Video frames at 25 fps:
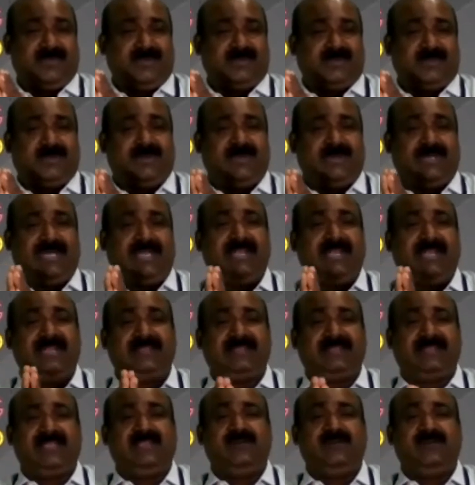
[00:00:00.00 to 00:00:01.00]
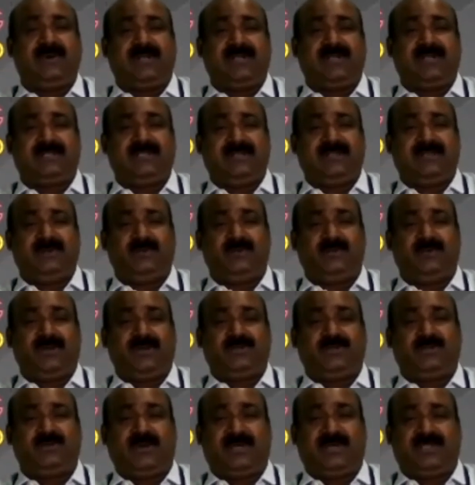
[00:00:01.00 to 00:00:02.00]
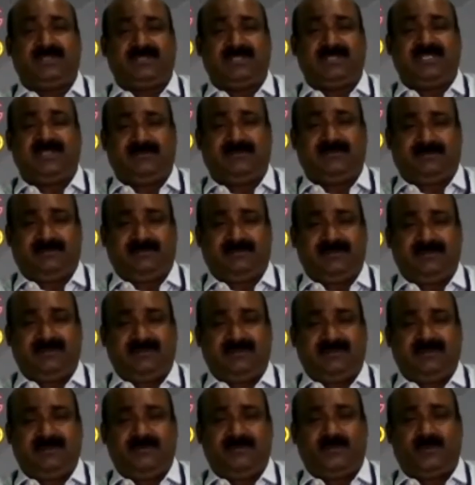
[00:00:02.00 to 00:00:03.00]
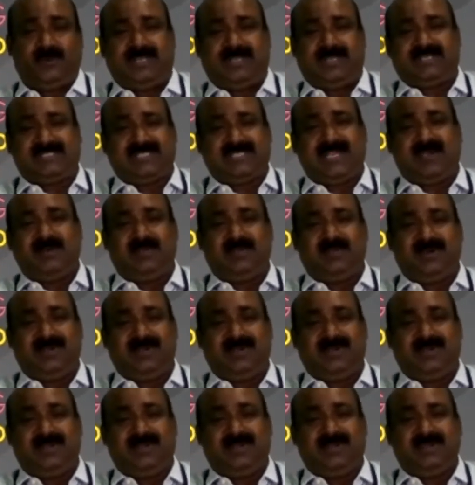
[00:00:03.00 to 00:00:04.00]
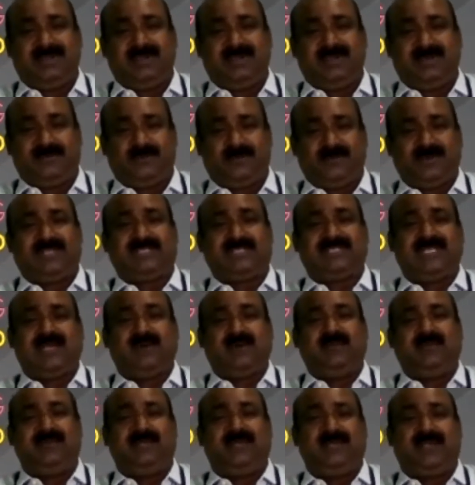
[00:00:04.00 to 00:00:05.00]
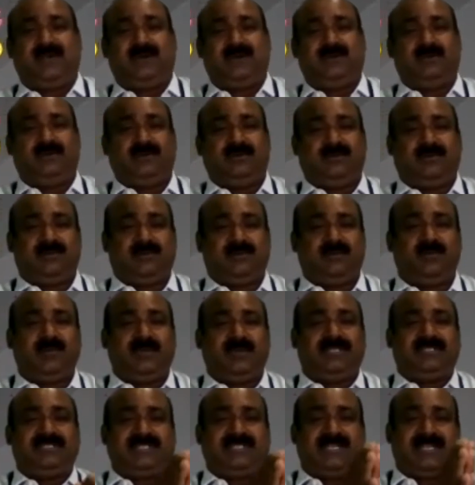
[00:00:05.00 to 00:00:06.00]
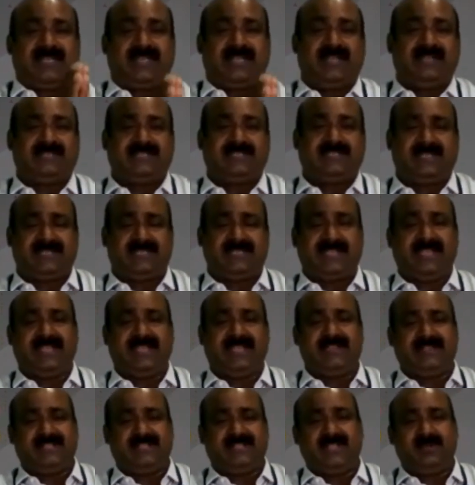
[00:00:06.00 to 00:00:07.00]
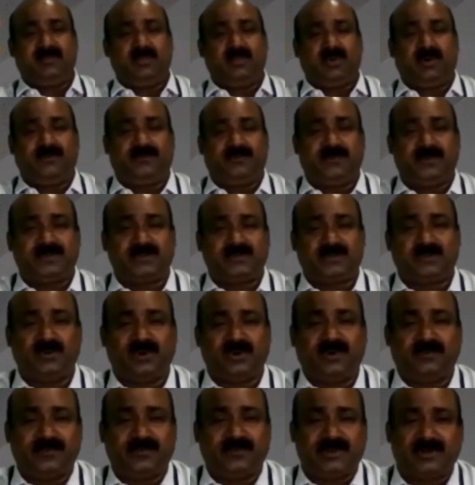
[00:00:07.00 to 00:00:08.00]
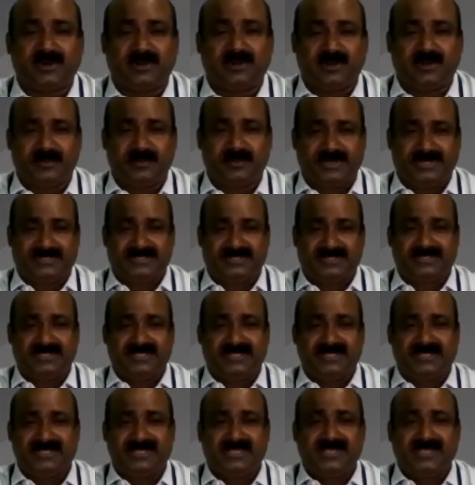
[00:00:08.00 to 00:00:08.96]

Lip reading: So anything what you want to achieve, for example, now, Women Sir has a great dream of a school of economics.